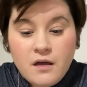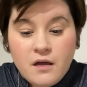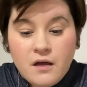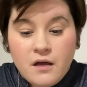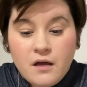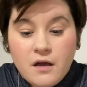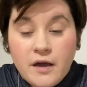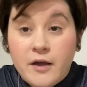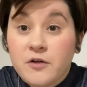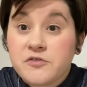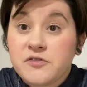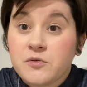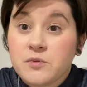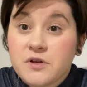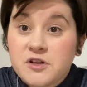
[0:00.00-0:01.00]
I
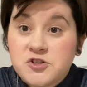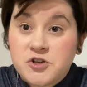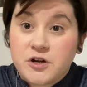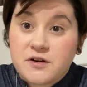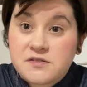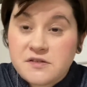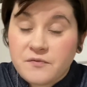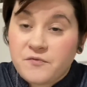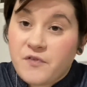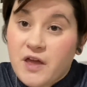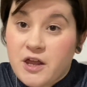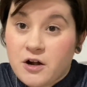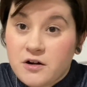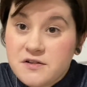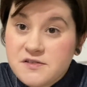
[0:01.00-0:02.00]
also want to share some
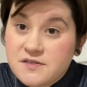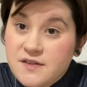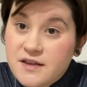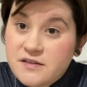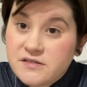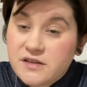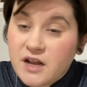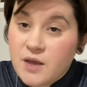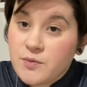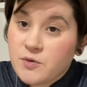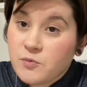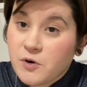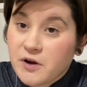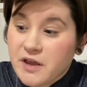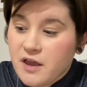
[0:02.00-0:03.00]
fine arts things that I've
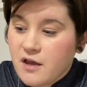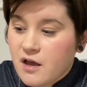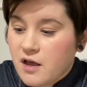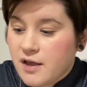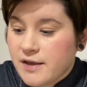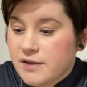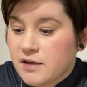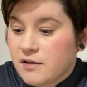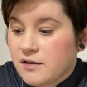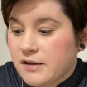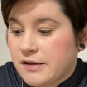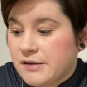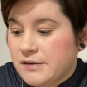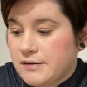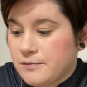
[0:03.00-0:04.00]
been working
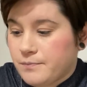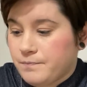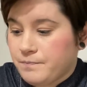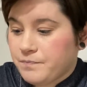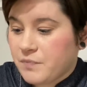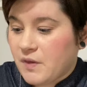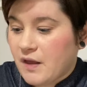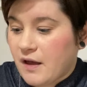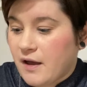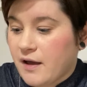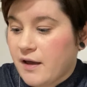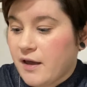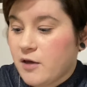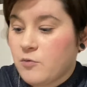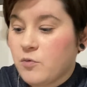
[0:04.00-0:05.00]
on.
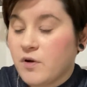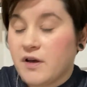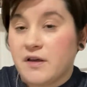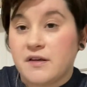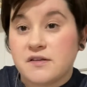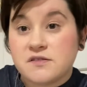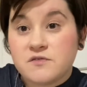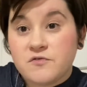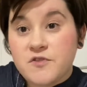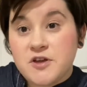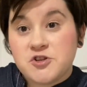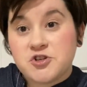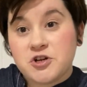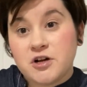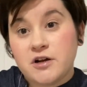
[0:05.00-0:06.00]
I was
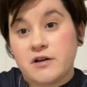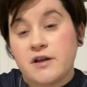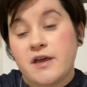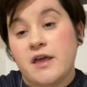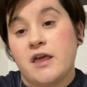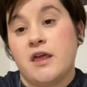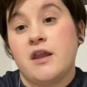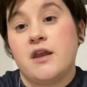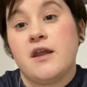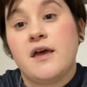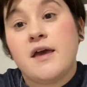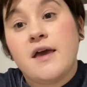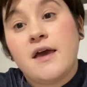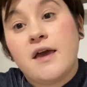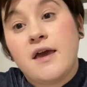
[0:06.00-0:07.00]
featured in
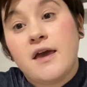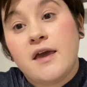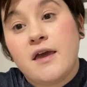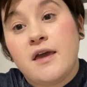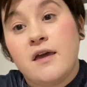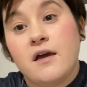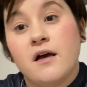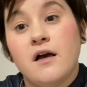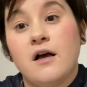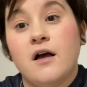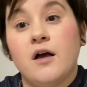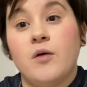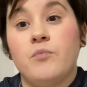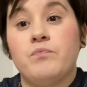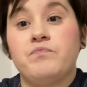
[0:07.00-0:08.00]
a
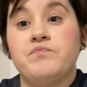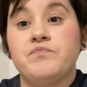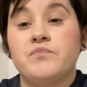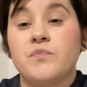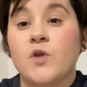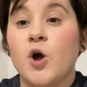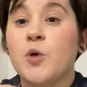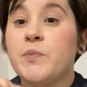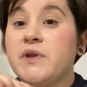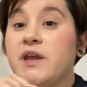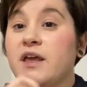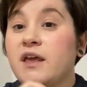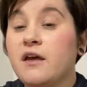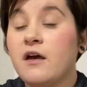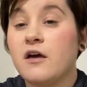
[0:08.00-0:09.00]

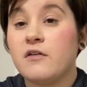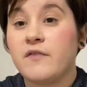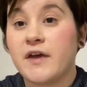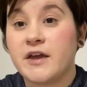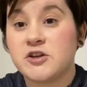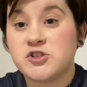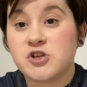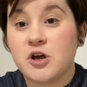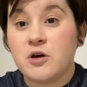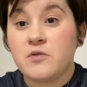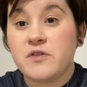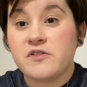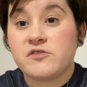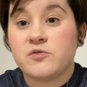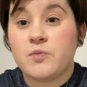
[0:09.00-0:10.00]
opening of a show
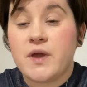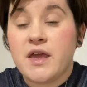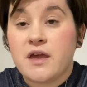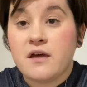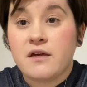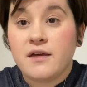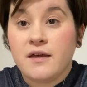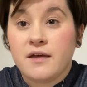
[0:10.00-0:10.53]
this week,